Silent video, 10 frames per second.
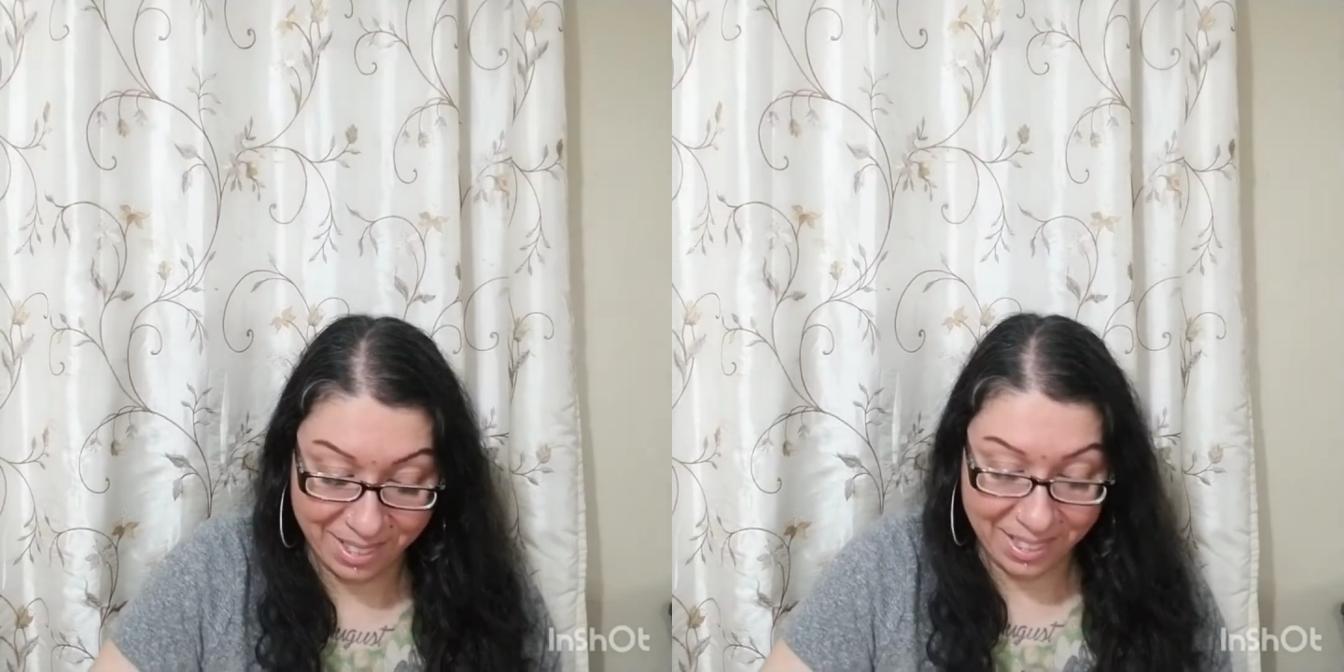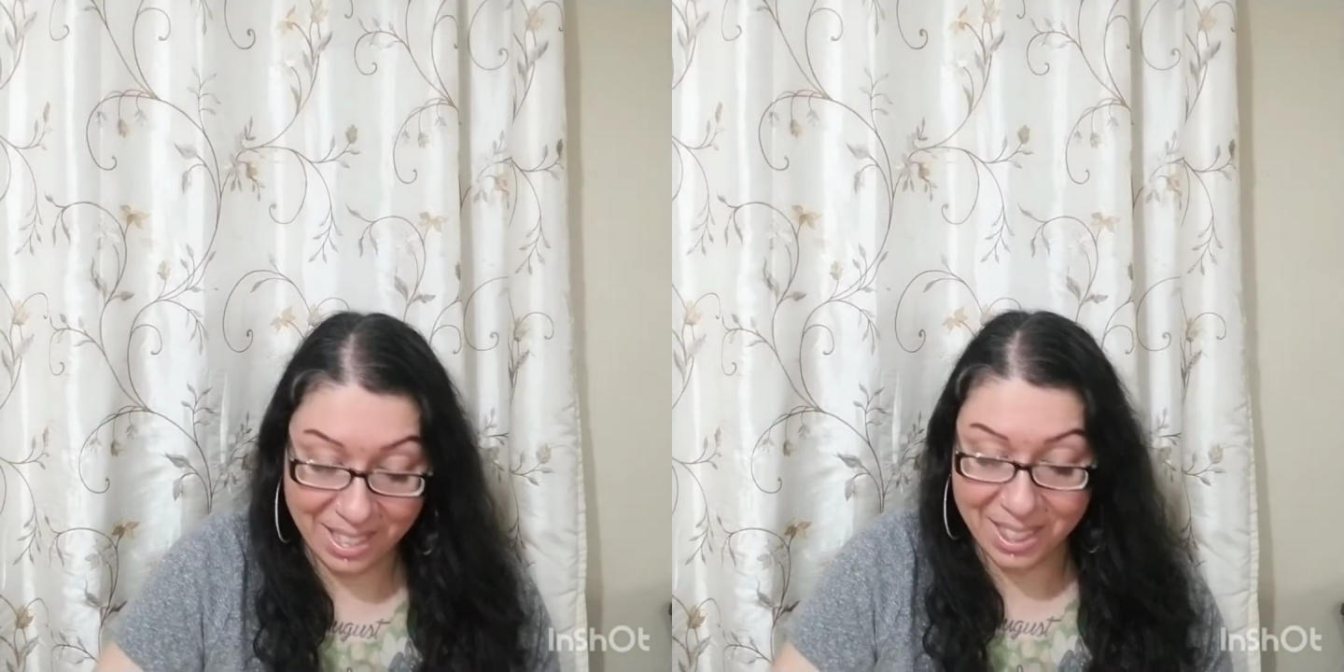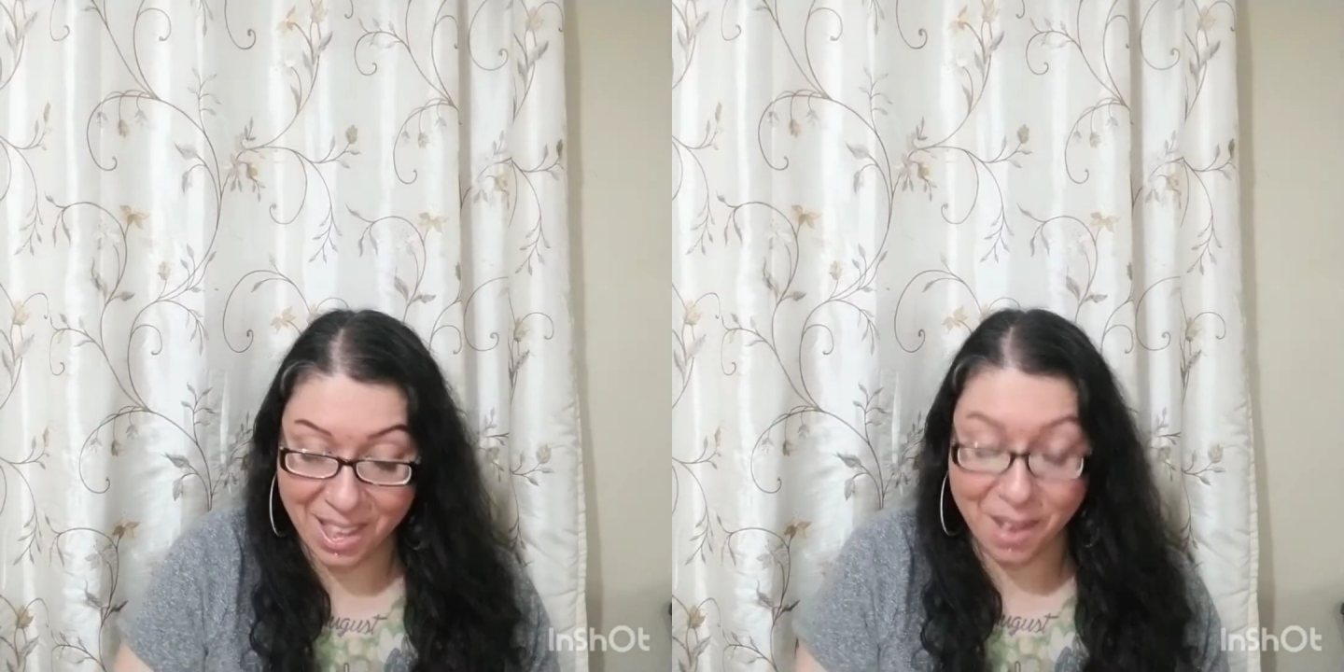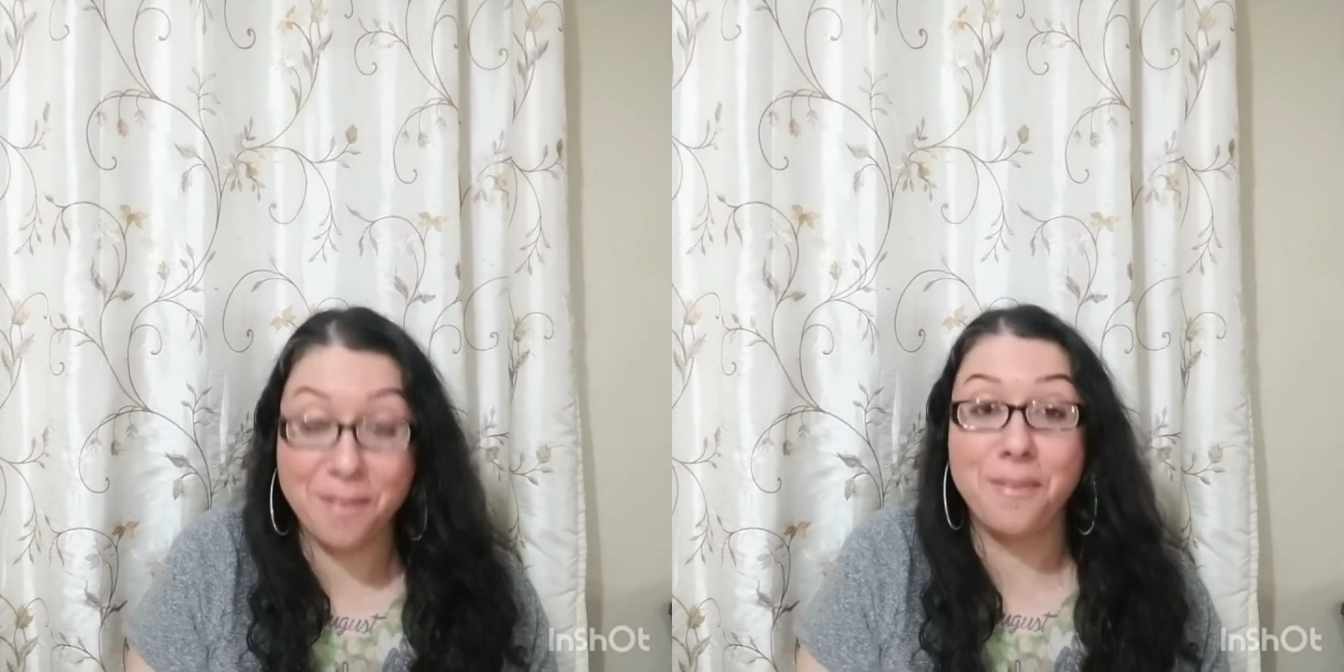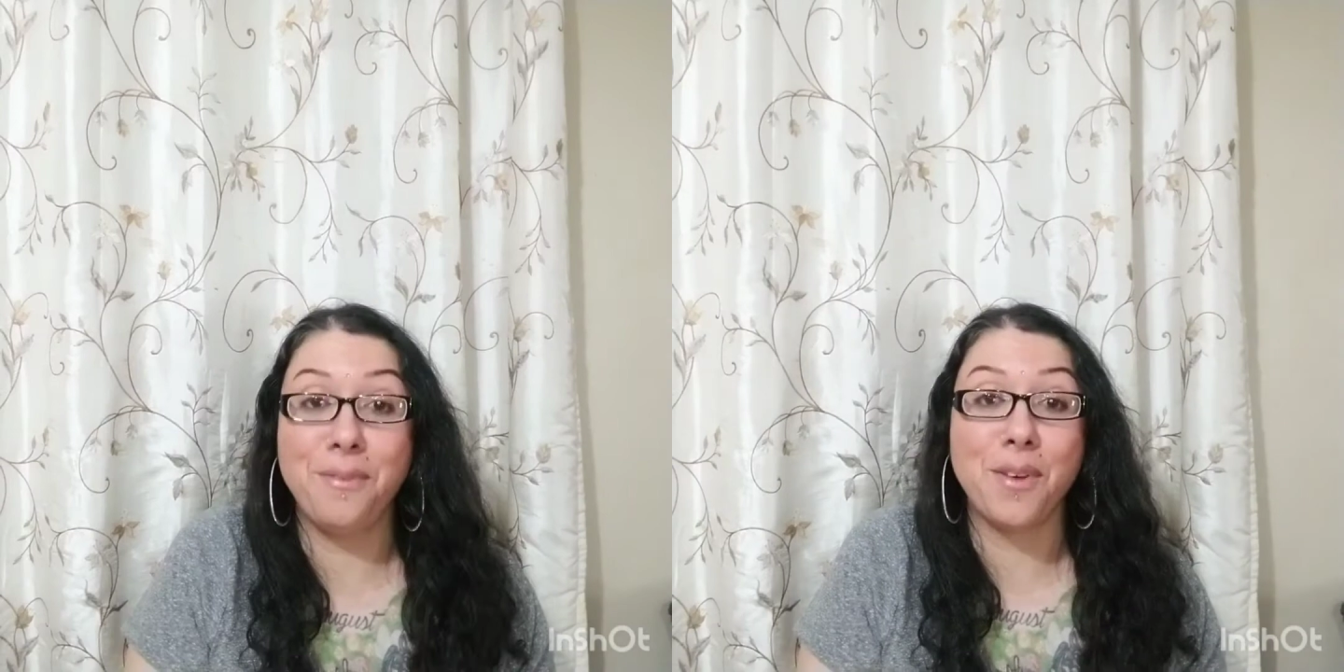Get the
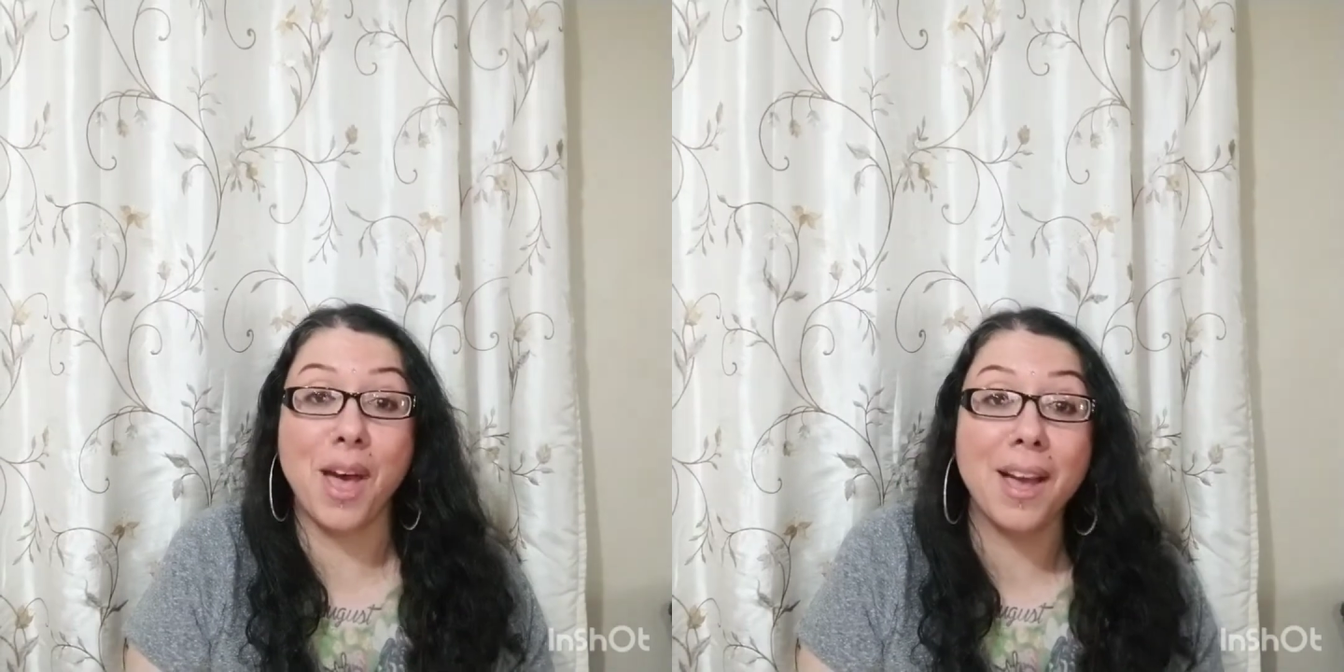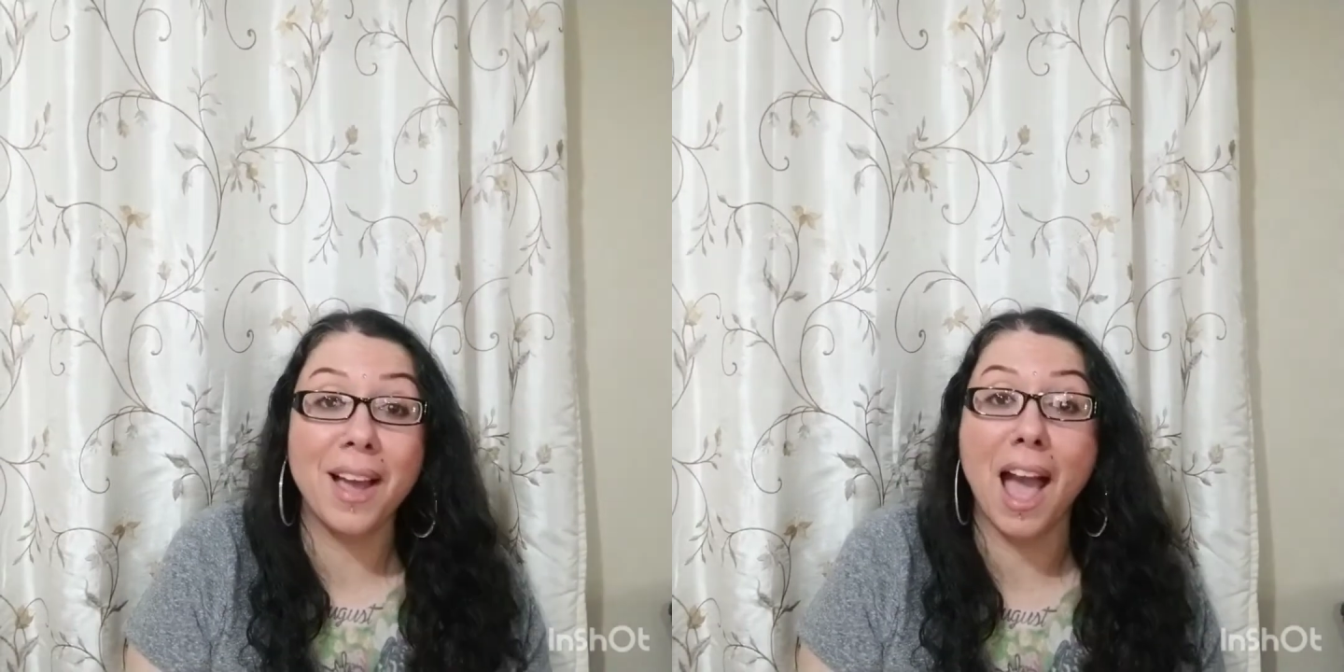feck